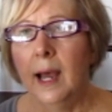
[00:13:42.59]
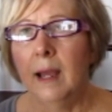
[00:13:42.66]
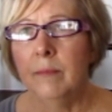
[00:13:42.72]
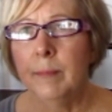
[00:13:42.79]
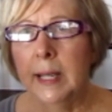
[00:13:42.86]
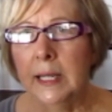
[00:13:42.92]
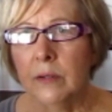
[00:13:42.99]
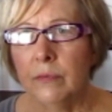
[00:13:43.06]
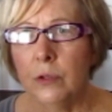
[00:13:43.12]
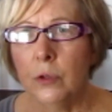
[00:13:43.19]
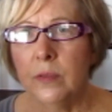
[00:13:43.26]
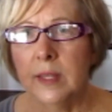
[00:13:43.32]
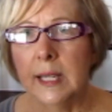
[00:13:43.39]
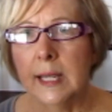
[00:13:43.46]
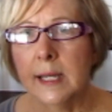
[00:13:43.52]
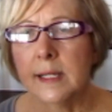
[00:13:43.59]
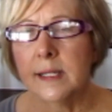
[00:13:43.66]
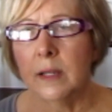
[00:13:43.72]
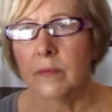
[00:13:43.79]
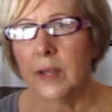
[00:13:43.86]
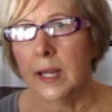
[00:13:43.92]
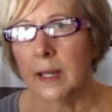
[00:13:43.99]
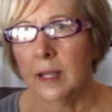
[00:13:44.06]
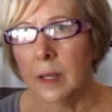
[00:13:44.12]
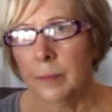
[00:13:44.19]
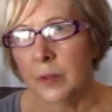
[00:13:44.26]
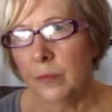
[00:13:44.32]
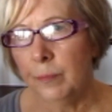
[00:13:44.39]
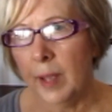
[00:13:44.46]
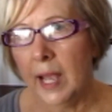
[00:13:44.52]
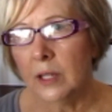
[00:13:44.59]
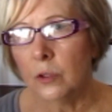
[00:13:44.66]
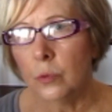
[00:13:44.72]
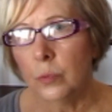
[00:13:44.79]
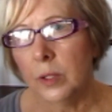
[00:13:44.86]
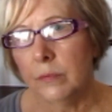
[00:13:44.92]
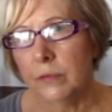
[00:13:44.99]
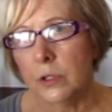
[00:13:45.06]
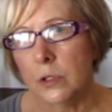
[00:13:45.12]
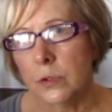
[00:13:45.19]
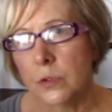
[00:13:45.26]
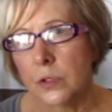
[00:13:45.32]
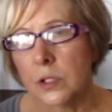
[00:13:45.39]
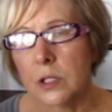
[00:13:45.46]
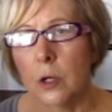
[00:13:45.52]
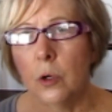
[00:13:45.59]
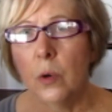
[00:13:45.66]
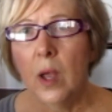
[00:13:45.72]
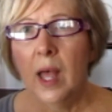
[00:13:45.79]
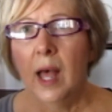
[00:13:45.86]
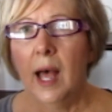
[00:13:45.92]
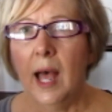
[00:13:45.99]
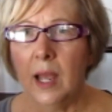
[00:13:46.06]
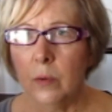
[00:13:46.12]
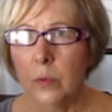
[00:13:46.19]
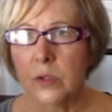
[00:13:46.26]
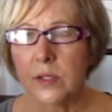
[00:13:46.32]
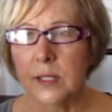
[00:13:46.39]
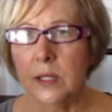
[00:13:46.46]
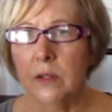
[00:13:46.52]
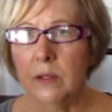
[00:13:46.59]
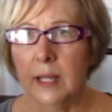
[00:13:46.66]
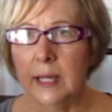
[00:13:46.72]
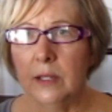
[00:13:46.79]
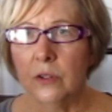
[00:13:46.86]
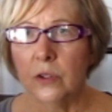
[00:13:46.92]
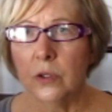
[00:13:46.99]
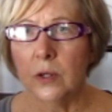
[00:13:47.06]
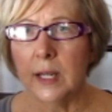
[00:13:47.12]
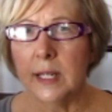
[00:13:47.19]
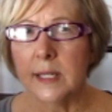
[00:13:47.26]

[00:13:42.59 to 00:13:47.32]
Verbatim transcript: I've made a few things. I've got a couple of pattern reviews. So I will see you later.